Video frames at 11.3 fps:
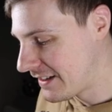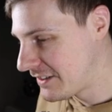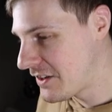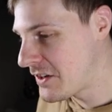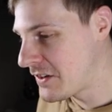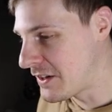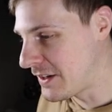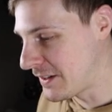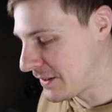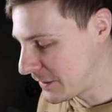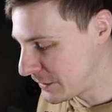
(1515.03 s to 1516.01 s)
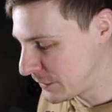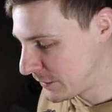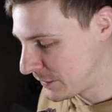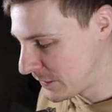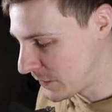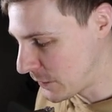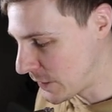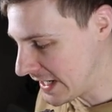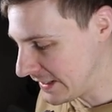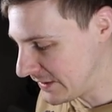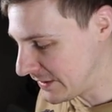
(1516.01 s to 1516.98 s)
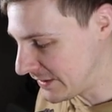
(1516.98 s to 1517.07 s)
non-holo
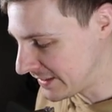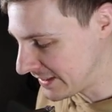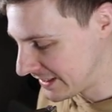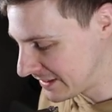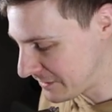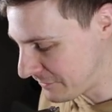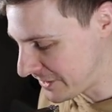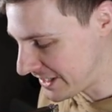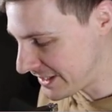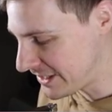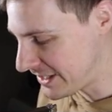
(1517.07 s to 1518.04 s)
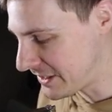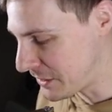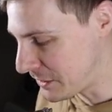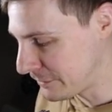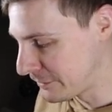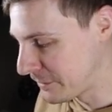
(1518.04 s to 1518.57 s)
Wailord to finish it off.